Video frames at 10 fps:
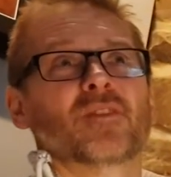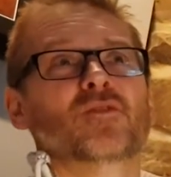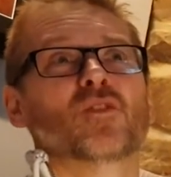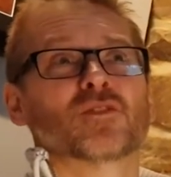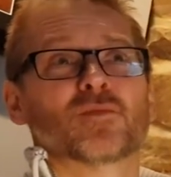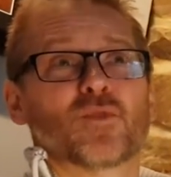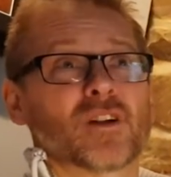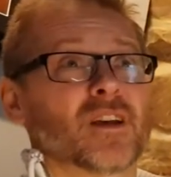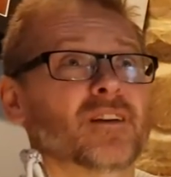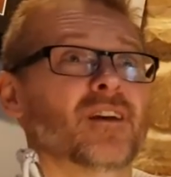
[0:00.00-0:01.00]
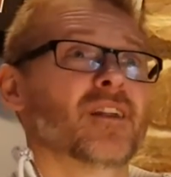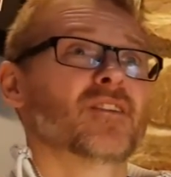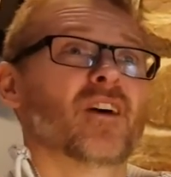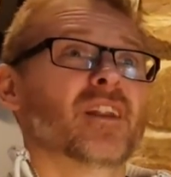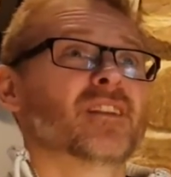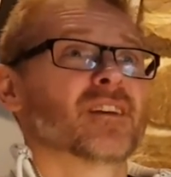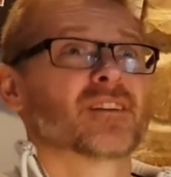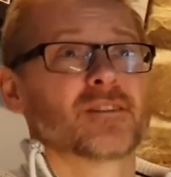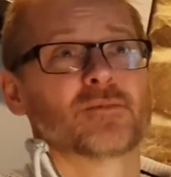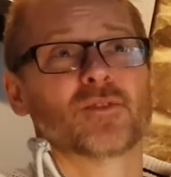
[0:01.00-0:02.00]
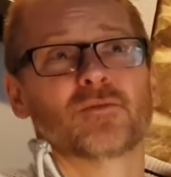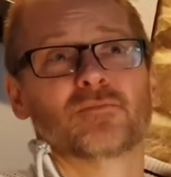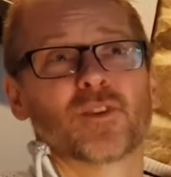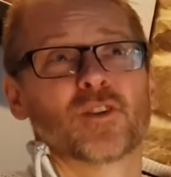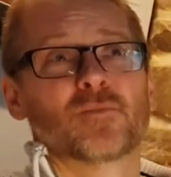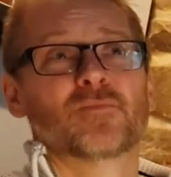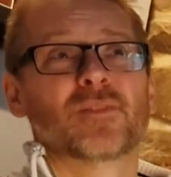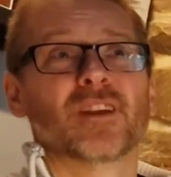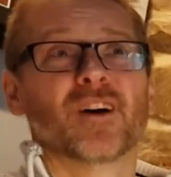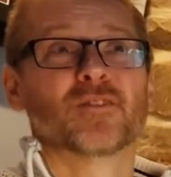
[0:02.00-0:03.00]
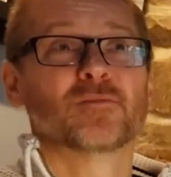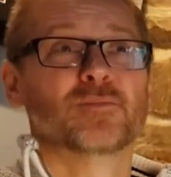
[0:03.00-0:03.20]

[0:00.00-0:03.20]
Not spreader and not anything, because I'm sort of, you know.